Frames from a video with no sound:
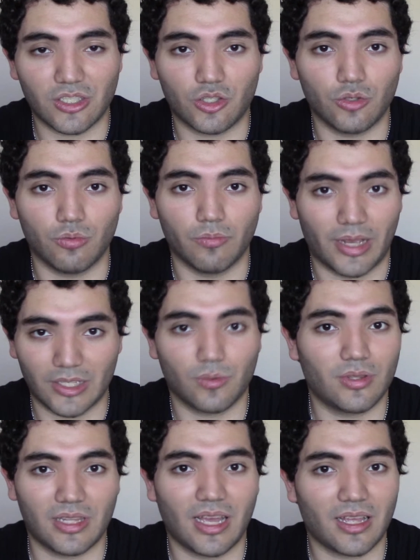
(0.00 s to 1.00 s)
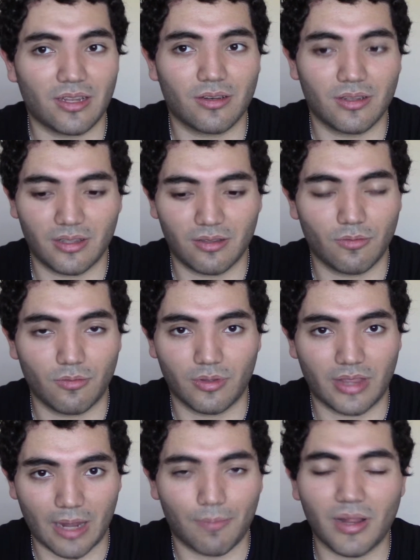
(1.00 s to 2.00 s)
to mess with that?
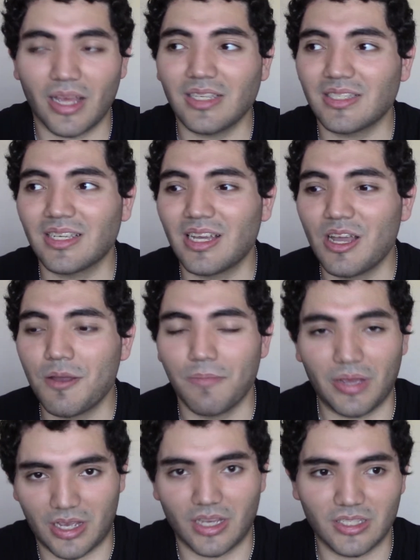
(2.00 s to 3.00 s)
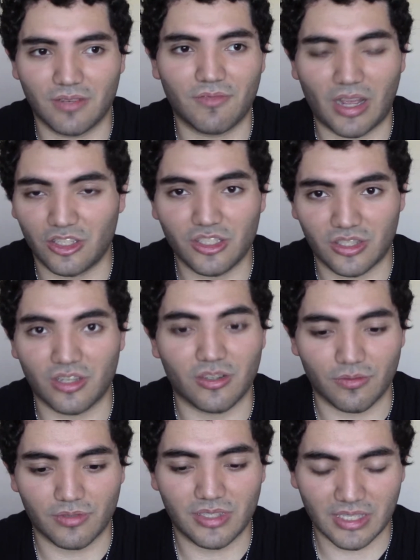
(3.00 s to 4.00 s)
With that place, because of not just
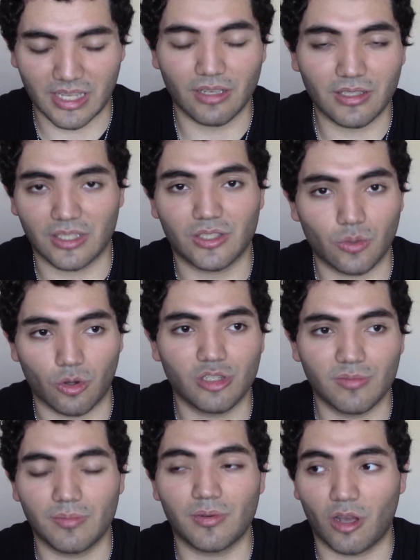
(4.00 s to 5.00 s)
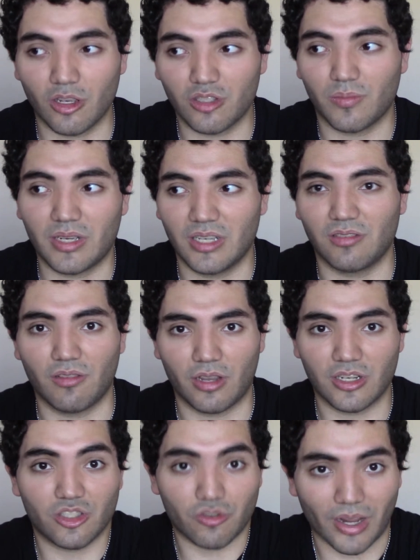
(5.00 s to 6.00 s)
their skills as swordsmen, but also because of
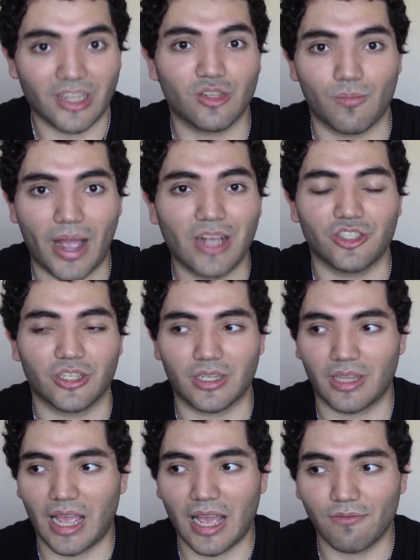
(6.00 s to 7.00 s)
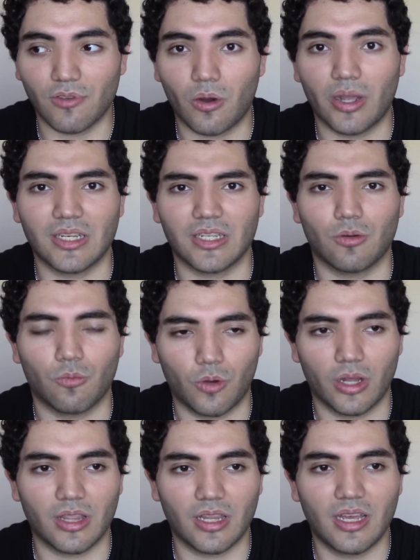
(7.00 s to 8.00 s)
their strange magic. They have no idea
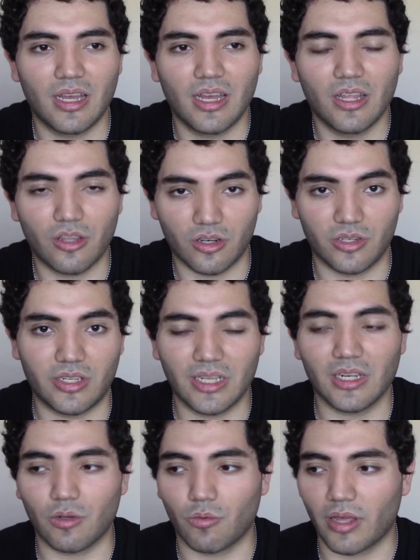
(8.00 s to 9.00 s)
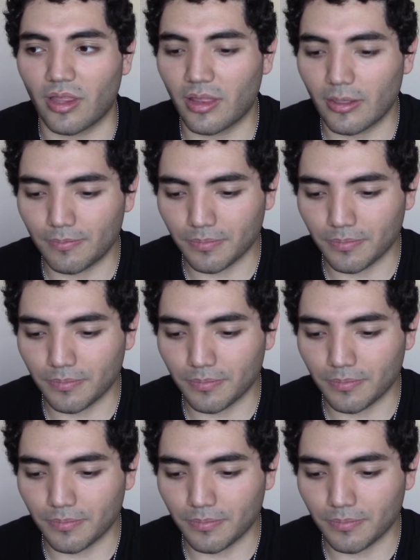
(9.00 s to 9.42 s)
what they're dealing with.